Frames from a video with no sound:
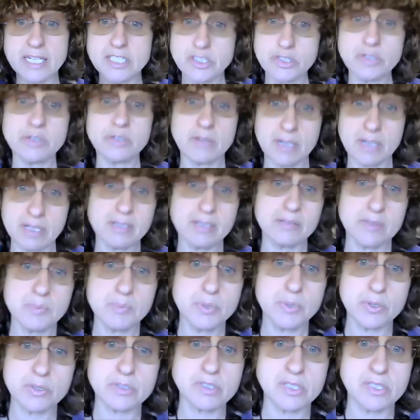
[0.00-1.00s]
I do in the
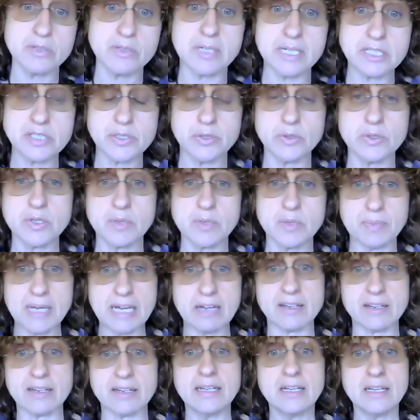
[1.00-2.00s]
book too, I talk
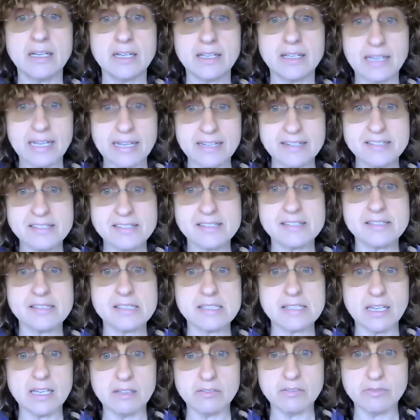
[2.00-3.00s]
about
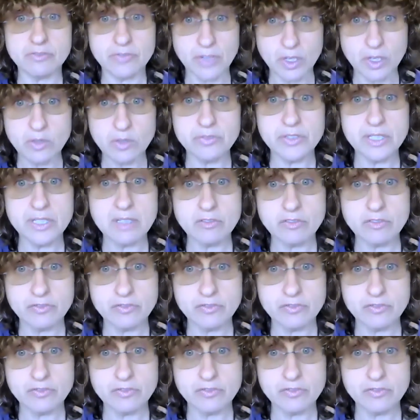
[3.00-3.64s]
cases involving